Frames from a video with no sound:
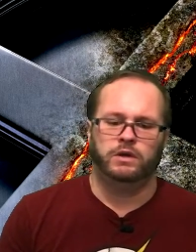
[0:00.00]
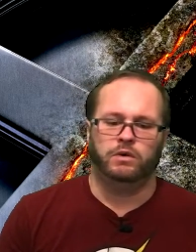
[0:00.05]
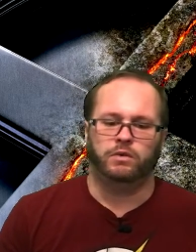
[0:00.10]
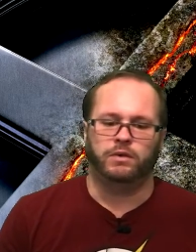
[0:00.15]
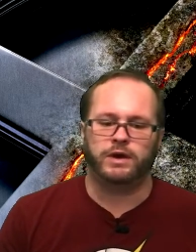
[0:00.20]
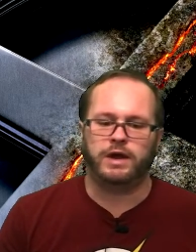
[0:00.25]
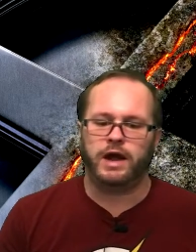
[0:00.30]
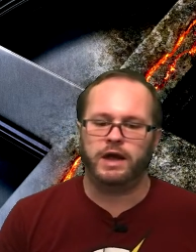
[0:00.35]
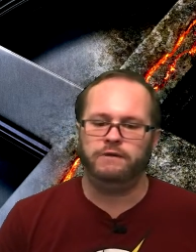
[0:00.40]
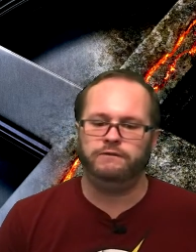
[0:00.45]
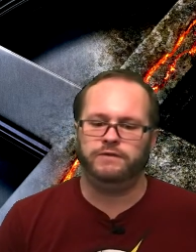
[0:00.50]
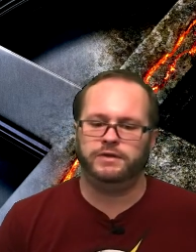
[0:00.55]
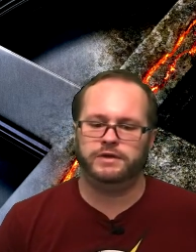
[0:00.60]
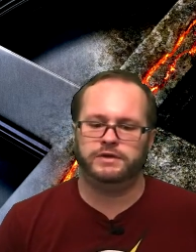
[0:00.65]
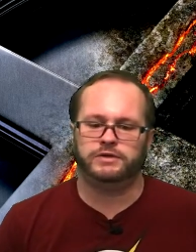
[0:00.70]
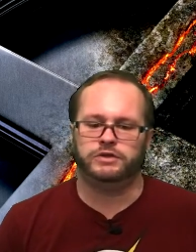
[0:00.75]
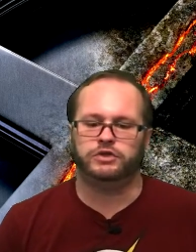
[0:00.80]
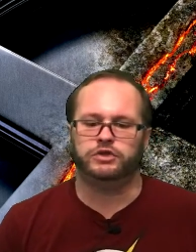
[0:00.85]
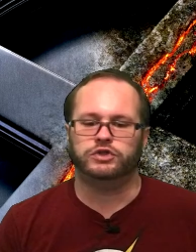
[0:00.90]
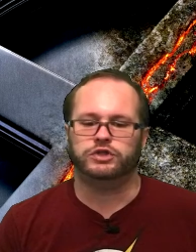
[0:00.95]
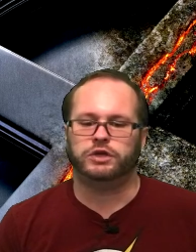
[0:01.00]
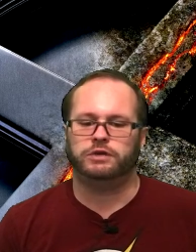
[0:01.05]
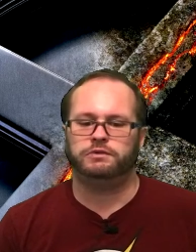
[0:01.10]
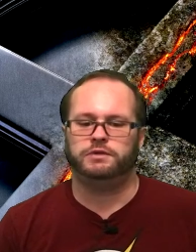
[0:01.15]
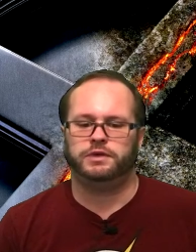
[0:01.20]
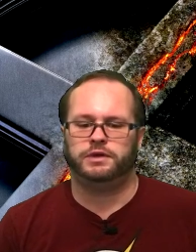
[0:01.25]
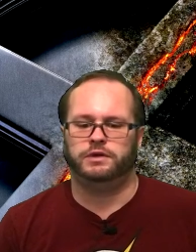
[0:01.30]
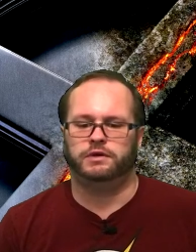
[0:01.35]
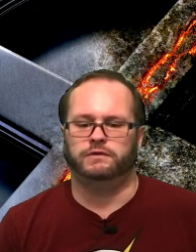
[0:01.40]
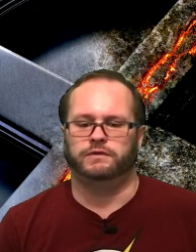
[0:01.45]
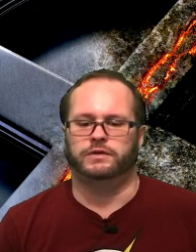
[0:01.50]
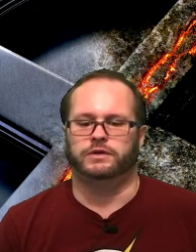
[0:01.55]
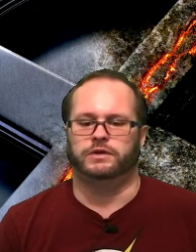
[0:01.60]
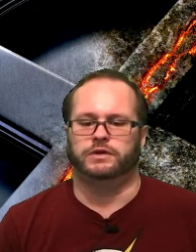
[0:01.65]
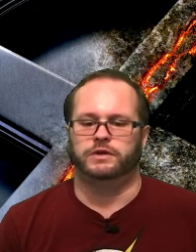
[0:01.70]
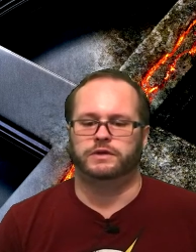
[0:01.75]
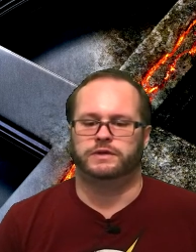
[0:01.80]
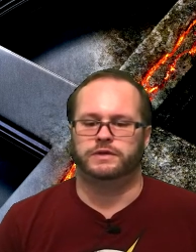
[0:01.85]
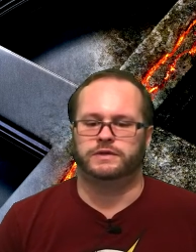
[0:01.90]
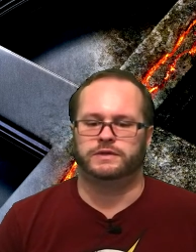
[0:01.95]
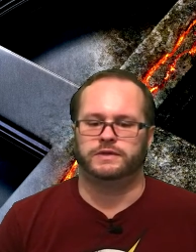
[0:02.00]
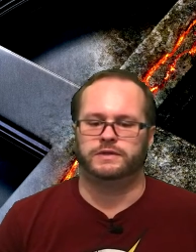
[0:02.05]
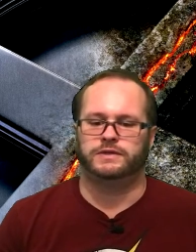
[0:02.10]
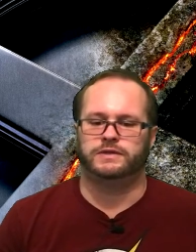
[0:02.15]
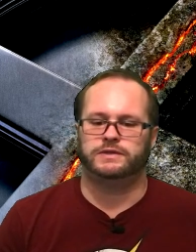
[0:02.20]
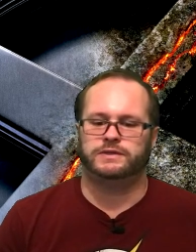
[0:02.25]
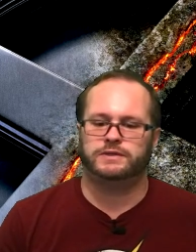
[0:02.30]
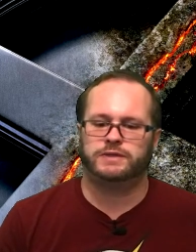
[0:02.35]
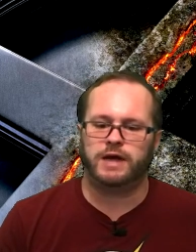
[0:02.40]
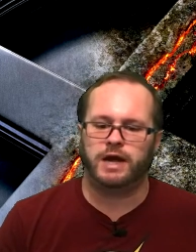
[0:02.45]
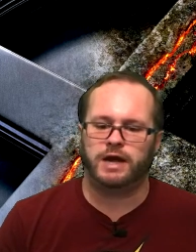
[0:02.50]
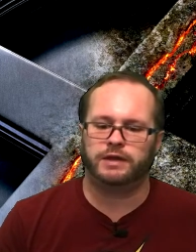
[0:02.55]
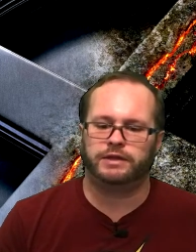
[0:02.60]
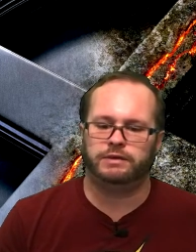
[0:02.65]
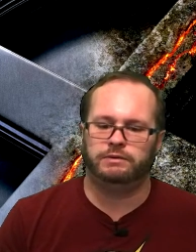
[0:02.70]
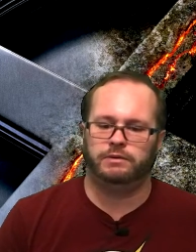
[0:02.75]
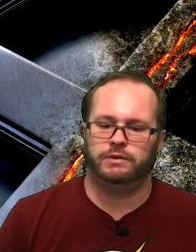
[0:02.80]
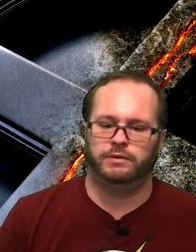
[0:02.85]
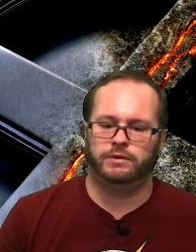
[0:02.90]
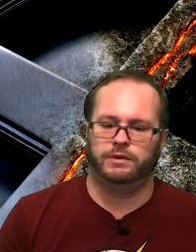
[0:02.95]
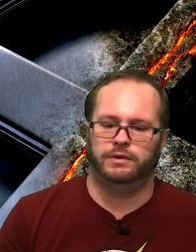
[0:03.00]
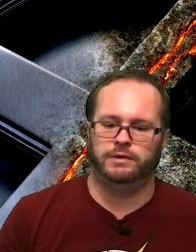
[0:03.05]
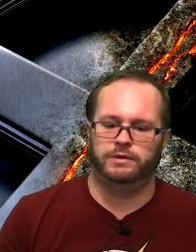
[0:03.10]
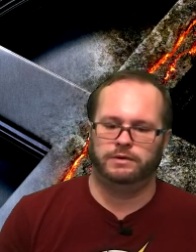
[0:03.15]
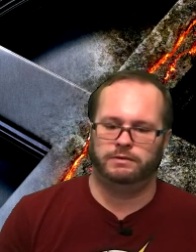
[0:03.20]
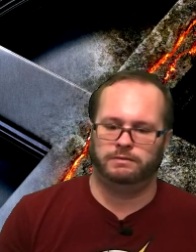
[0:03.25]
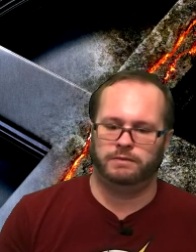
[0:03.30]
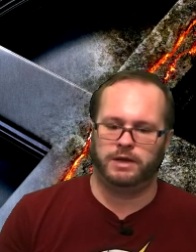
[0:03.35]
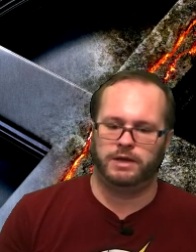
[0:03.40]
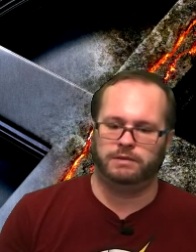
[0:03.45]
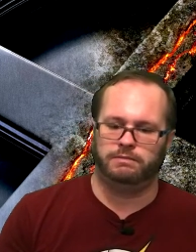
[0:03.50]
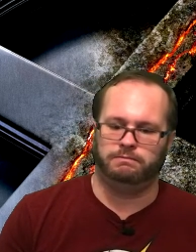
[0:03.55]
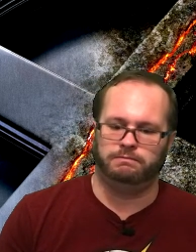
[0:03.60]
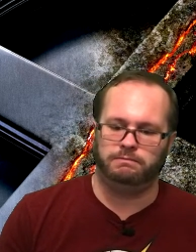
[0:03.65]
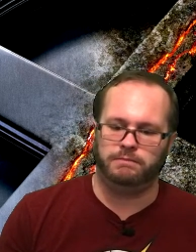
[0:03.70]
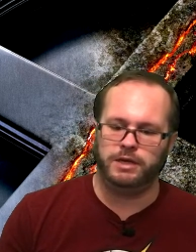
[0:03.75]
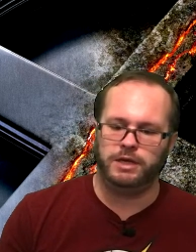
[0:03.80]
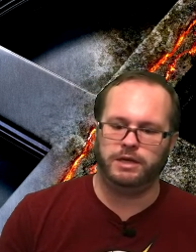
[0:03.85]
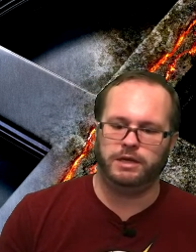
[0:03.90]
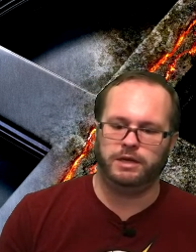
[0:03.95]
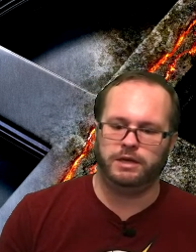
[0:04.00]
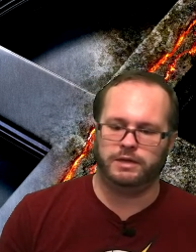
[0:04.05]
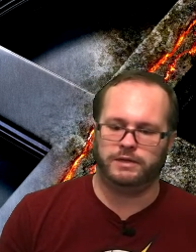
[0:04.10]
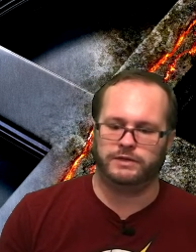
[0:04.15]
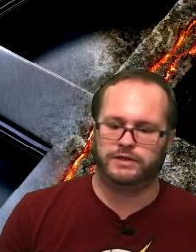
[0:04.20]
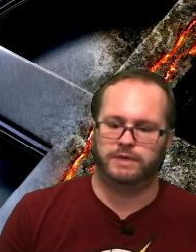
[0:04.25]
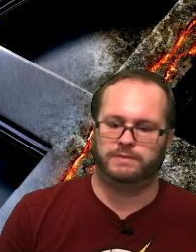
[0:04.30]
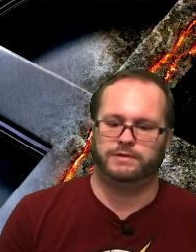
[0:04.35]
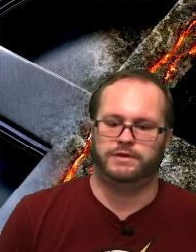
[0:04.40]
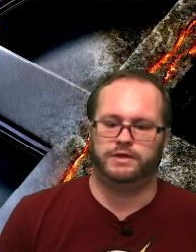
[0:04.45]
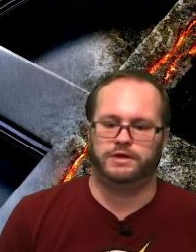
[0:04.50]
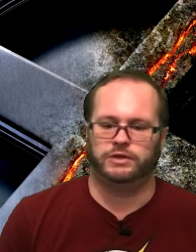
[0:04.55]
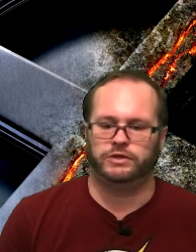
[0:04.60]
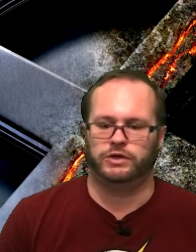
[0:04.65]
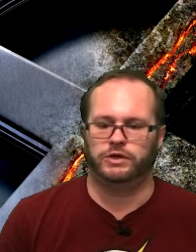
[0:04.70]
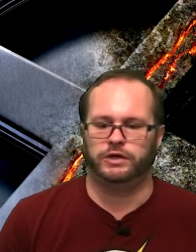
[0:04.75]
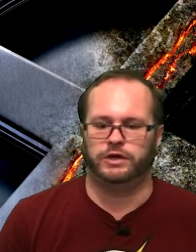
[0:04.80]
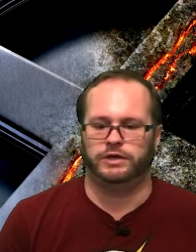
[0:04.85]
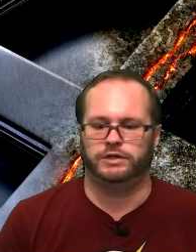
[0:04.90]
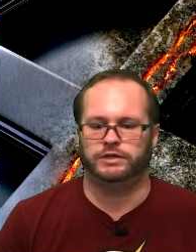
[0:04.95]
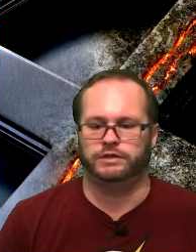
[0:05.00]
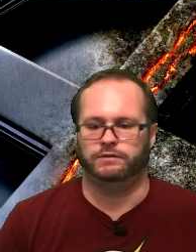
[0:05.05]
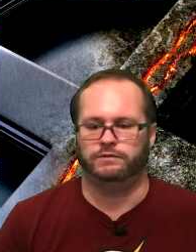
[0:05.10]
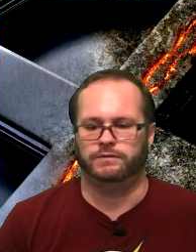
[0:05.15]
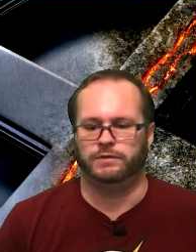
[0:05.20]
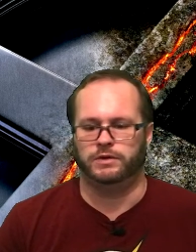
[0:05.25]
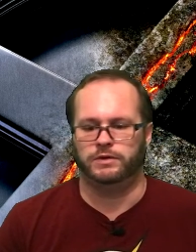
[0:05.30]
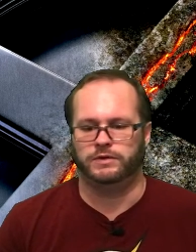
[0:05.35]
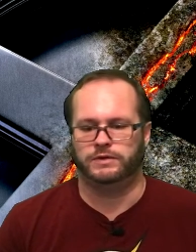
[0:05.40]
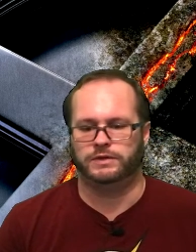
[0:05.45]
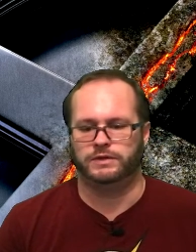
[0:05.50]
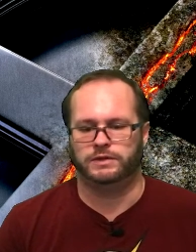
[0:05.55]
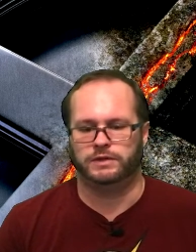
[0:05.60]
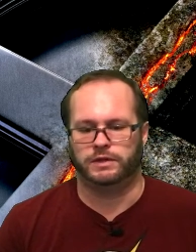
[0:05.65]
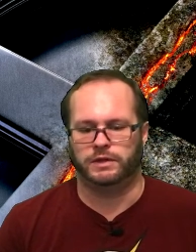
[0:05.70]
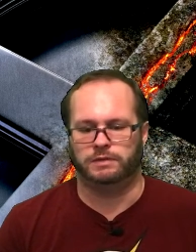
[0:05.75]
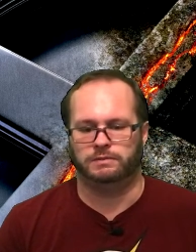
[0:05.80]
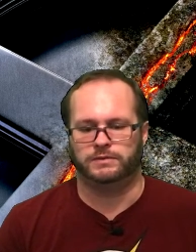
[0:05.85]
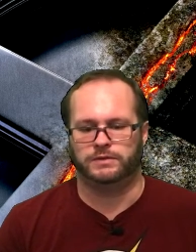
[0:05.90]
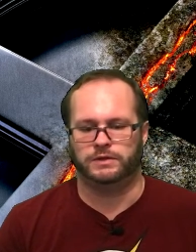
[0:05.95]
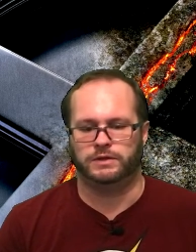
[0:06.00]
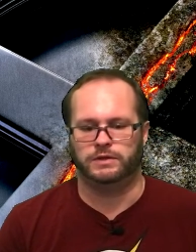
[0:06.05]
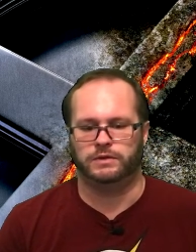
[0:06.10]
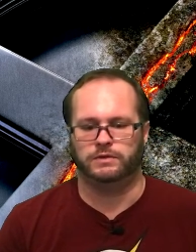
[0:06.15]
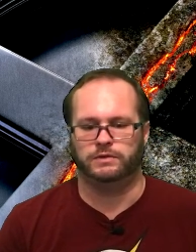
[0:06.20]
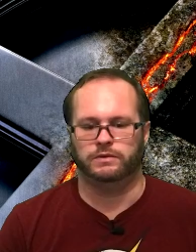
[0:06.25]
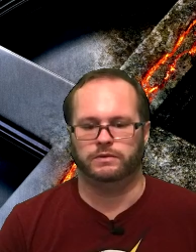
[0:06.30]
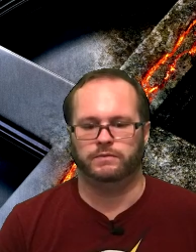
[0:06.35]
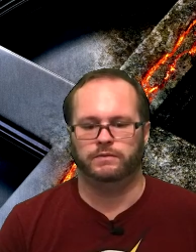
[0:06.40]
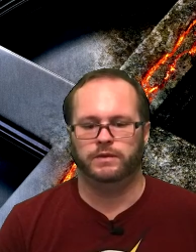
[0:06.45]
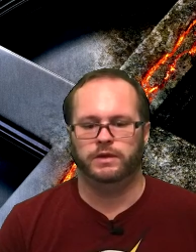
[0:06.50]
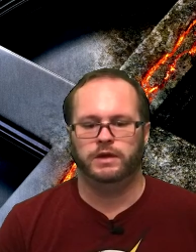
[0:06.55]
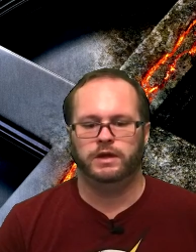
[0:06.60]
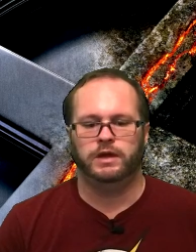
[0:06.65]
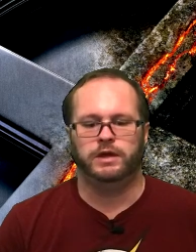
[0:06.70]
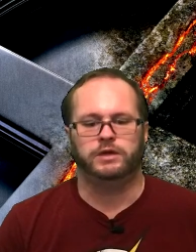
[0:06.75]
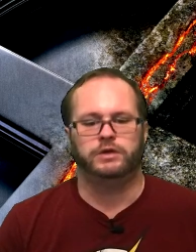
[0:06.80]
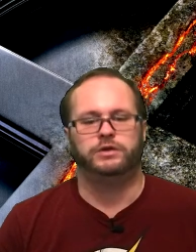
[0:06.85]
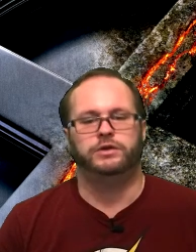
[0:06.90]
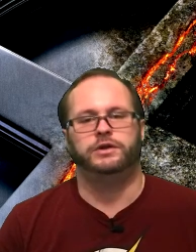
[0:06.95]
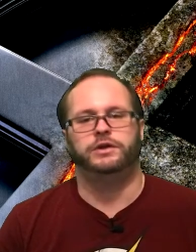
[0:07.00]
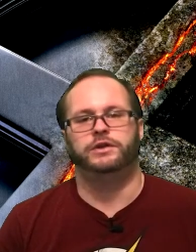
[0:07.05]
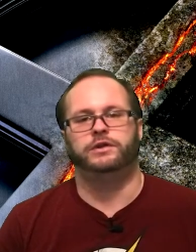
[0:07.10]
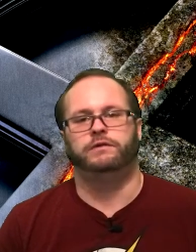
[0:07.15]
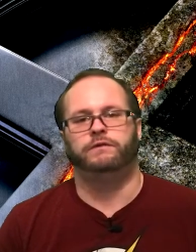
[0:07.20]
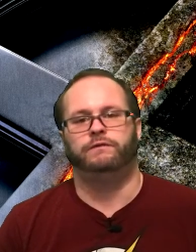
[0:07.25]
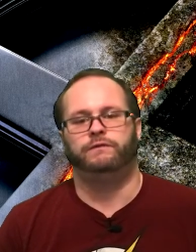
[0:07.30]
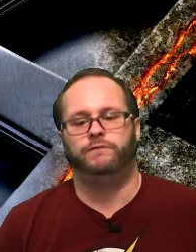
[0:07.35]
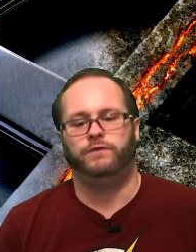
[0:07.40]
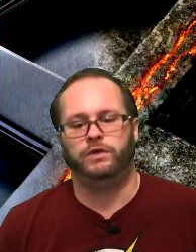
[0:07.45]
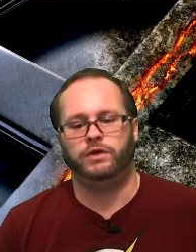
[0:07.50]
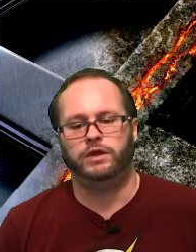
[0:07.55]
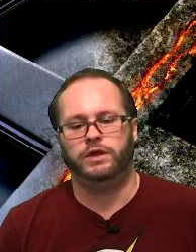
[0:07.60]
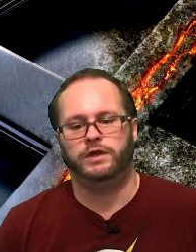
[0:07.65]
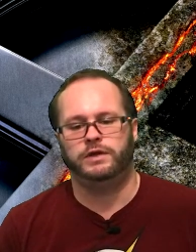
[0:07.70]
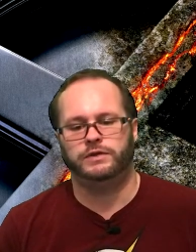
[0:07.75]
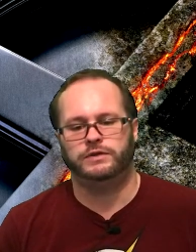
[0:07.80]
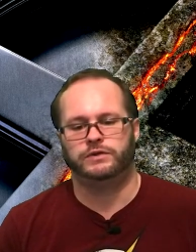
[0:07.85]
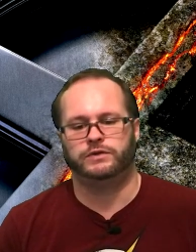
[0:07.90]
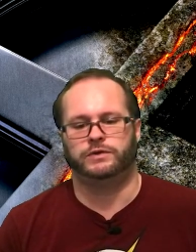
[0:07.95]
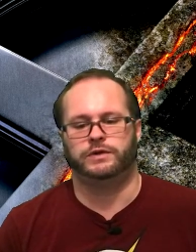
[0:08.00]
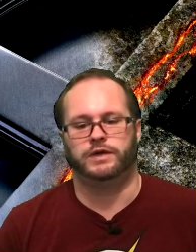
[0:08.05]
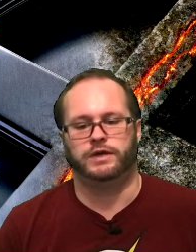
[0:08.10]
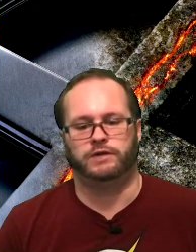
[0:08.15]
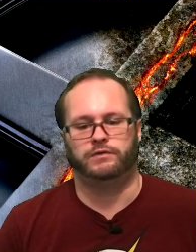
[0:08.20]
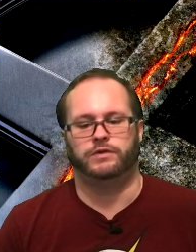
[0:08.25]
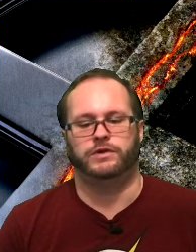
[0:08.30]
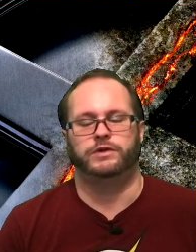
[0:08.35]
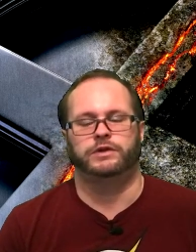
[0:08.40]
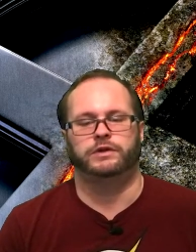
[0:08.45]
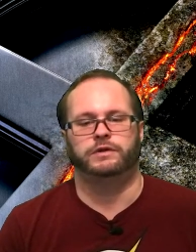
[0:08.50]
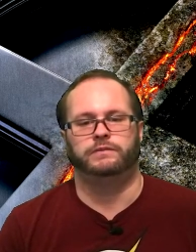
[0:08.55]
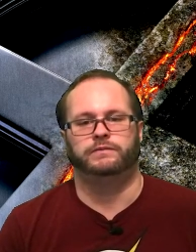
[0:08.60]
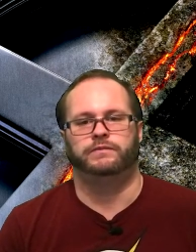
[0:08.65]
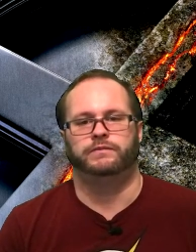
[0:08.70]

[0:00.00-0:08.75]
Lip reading: What I feel is generally overlooked is exactly what would make me accept the integration of mutants into the MCU, including their full history and everything.